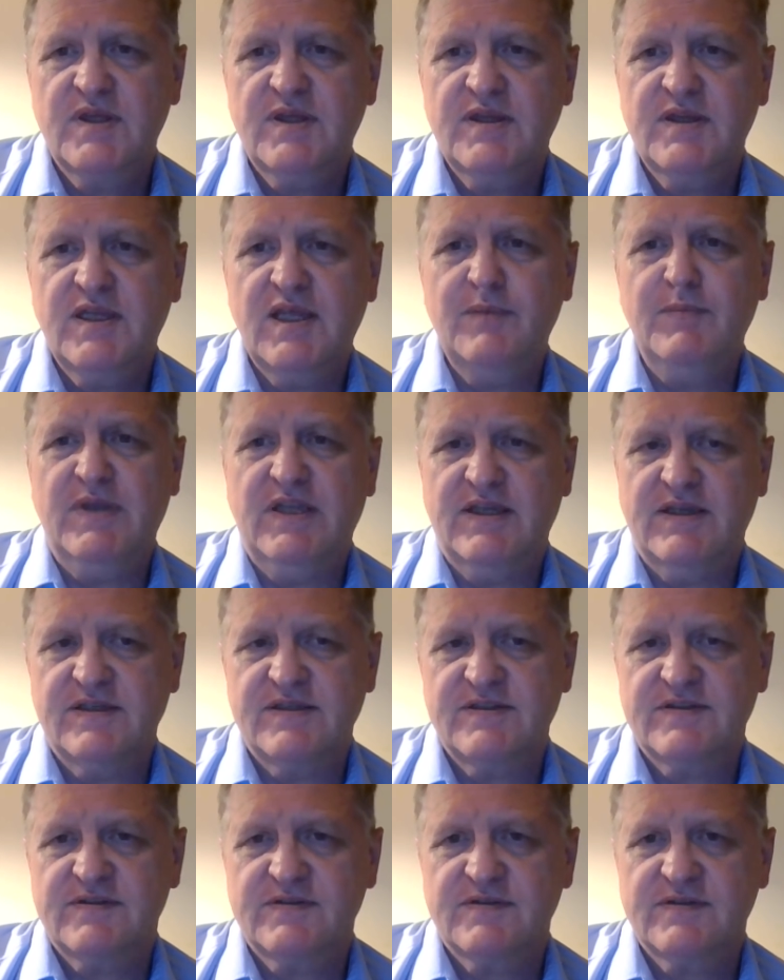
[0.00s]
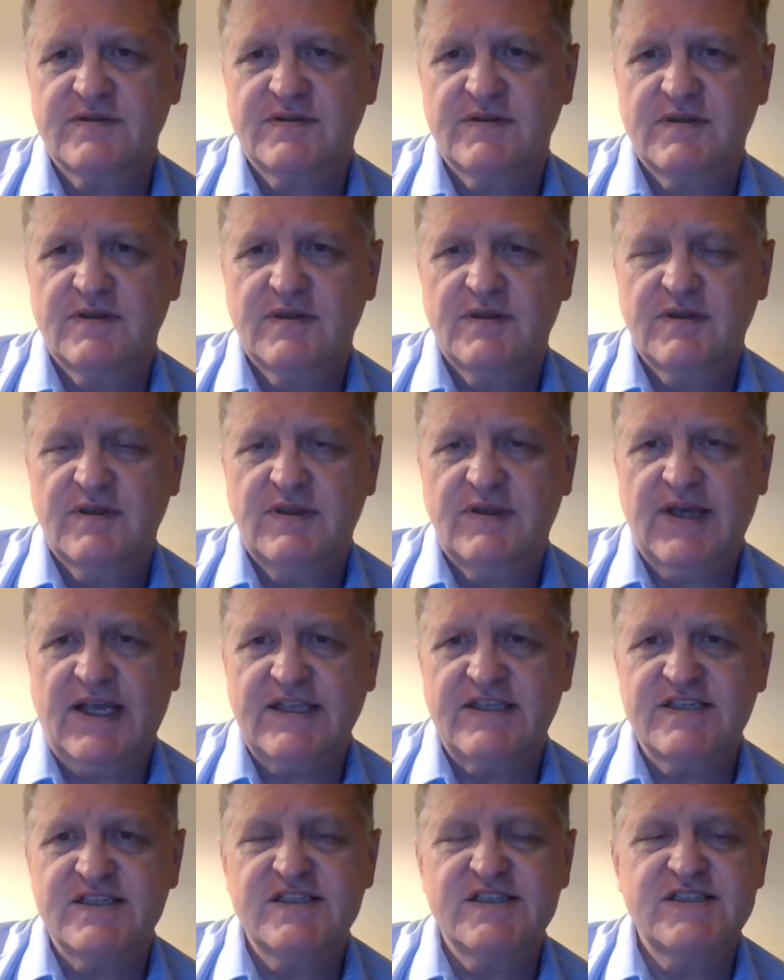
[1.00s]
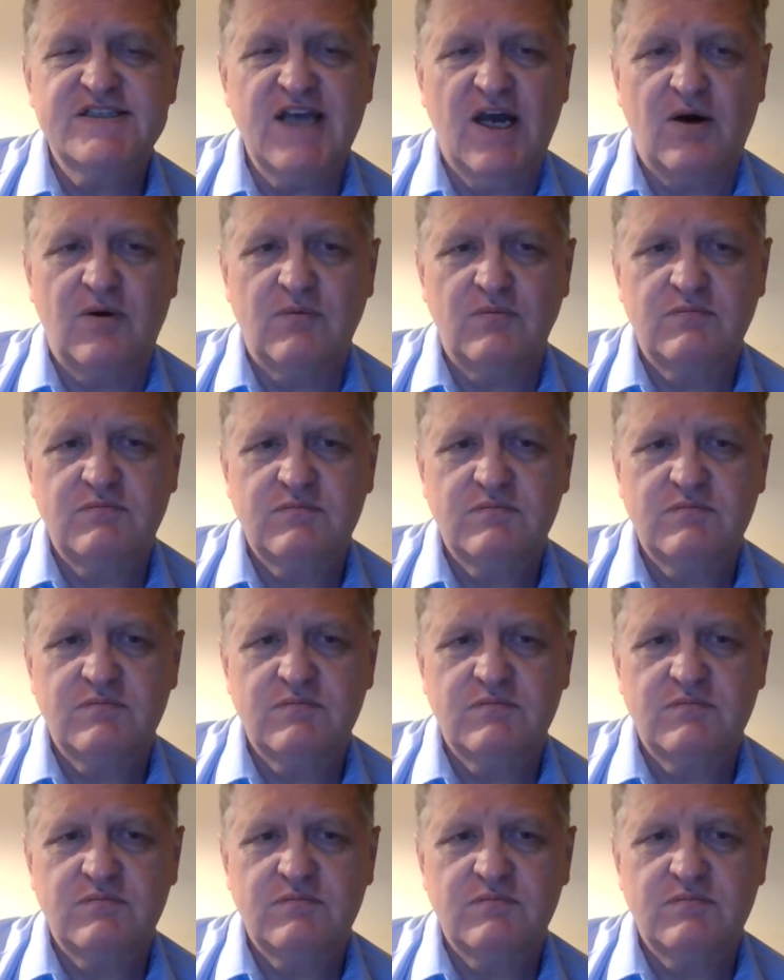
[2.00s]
tímidas. Look at this são.